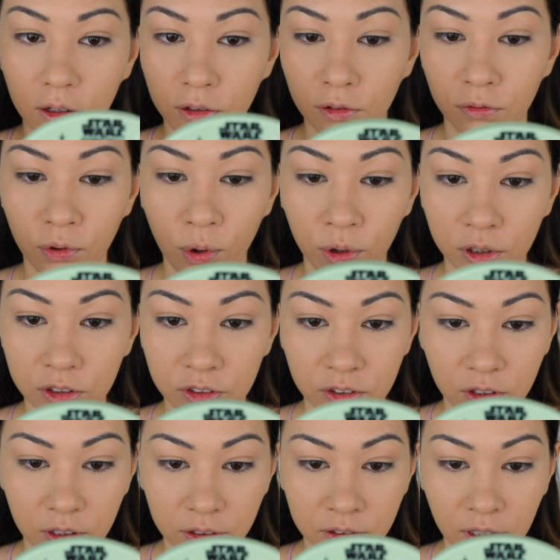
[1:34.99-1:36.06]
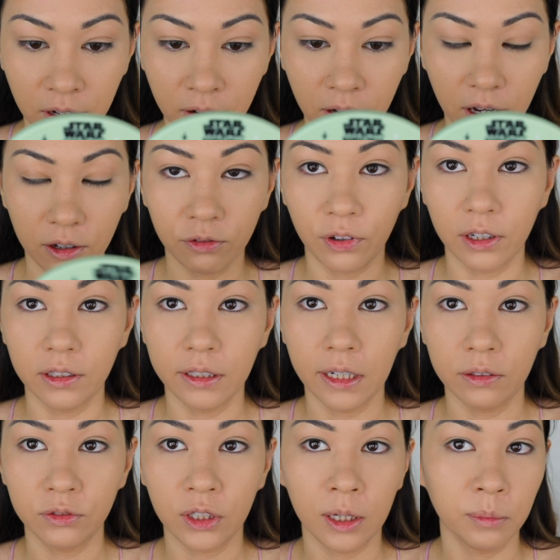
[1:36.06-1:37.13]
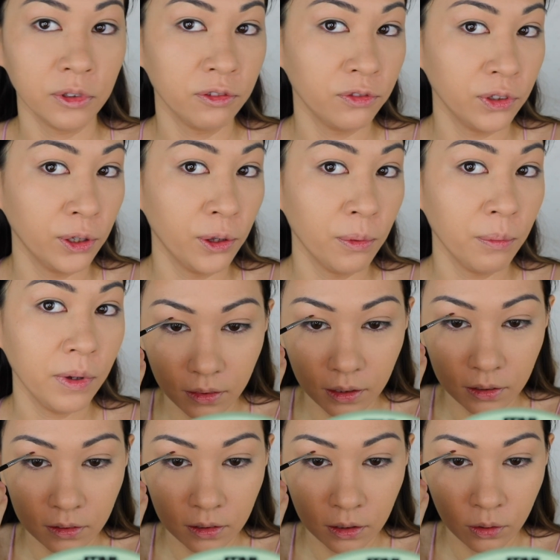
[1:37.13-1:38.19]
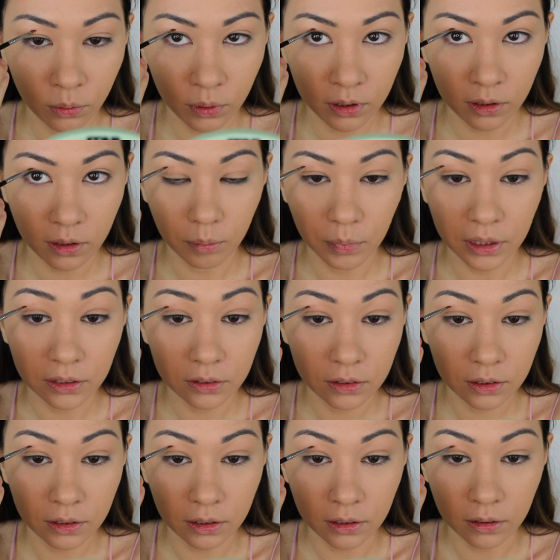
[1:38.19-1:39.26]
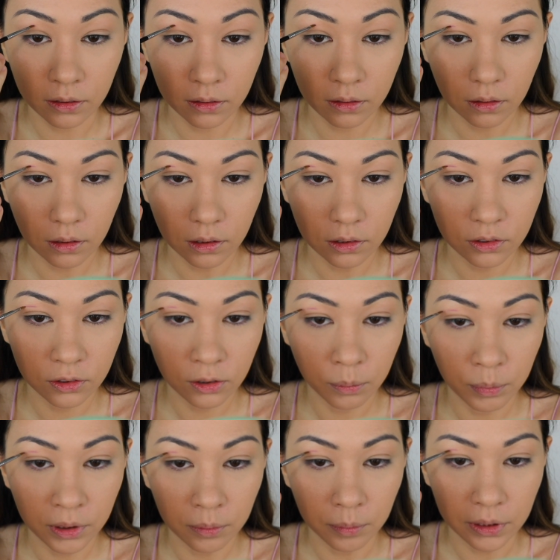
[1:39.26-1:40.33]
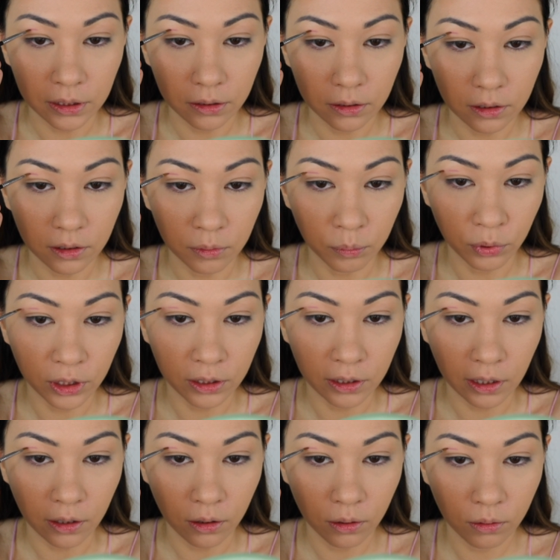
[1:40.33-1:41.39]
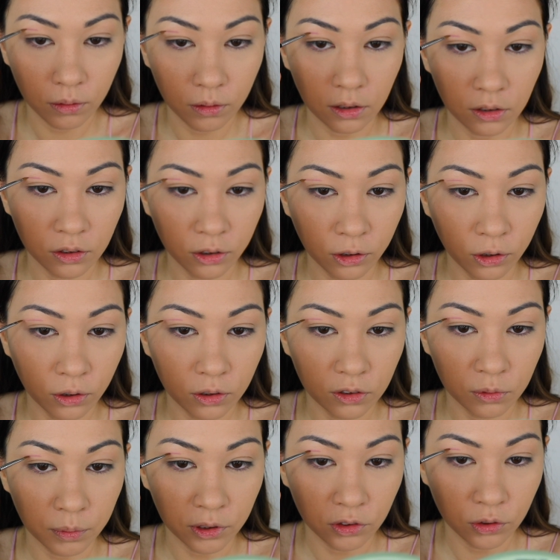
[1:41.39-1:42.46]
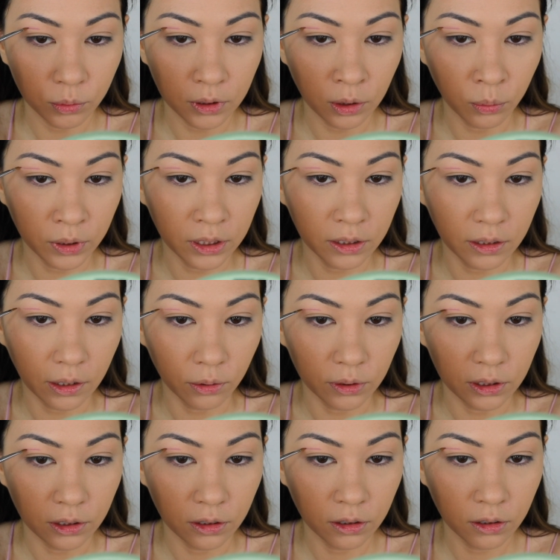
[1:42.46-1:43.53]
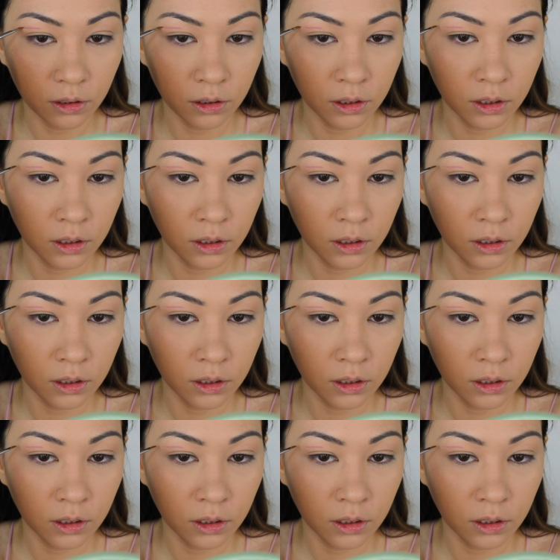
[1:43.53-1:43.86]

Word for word: And of course, the day I finally have time to film, that's like when my skin likes to be mean and break out. This look, especially when I wing it out here,